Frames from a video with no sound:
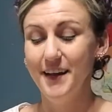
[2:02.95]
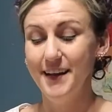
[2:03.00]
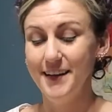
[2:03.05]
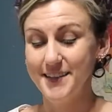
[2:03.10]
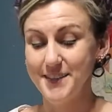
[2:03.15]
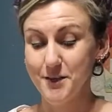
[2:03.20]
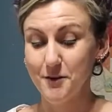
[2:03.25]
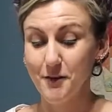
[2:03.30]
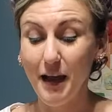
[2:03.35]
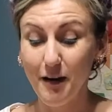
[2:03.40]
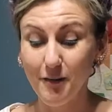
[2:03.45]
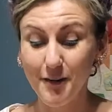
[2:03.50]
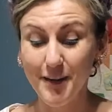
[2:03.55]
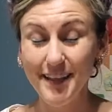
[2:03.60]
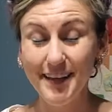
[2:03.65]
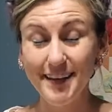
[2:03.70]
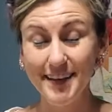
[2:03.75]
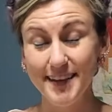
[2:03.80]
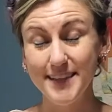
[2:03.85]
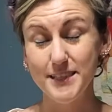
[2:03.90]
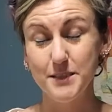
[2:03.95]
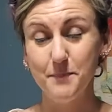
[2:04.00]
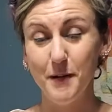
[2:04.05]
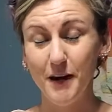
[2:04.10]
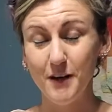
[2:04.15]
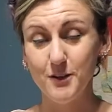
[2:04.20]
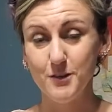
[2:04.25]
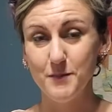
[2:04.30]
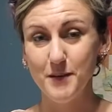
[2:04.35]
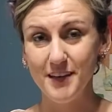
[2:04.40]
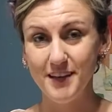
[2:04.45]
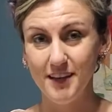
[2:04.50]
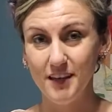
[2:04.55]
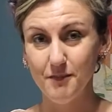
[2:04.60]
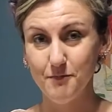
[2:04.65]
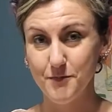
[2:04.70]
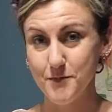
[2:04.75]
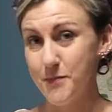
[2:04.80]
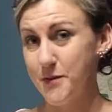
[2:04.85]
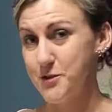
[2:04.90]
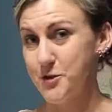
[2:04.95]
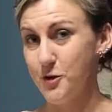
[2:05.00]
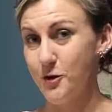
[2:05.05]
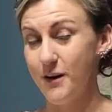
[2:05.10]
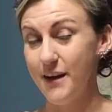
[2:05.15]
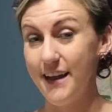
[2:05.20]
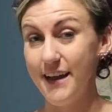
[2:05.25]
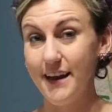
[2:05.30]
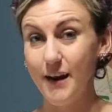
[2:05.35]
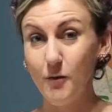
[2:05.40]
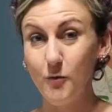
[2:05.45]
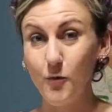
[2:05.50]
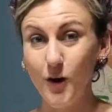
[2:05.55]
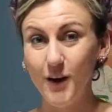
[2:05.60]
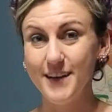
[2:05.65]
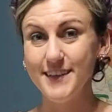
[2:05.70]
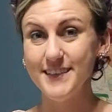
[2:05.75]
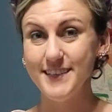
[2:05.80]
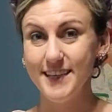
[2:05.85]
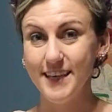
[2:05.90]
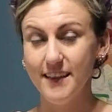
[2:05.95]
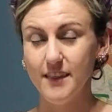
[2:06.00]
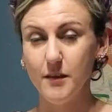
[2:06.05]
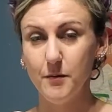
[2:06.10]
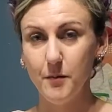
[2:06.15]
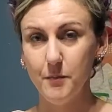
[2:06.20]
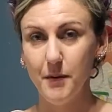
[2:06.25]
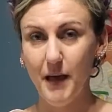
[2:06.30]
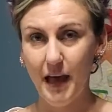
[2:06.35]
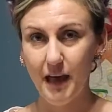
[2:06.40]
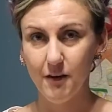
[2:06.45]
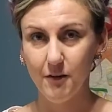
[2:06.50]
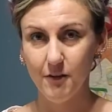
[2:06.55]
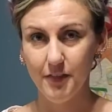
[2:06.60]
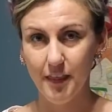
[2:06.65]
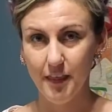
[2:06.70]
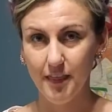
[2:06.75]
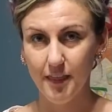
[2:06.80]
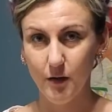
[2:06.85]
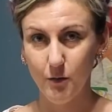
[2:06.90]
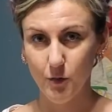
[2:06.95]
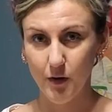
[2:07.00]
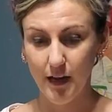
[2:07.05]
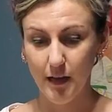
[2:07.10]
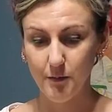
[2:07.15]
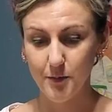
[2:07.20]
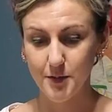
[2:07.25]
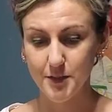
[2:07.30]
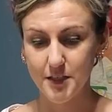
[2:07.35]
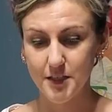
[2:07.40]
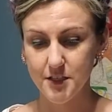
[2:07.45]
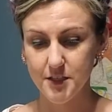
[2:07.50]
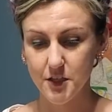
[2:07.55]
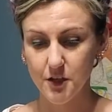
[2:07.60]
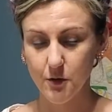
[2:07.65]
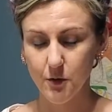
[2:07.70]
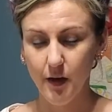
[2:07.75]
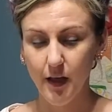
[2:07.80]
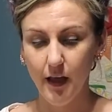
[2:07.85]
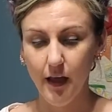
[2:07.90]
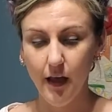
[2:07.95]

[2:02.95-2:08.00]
So really inspires me and gives me joy, and I wanted to get them a pattern that they were able to do.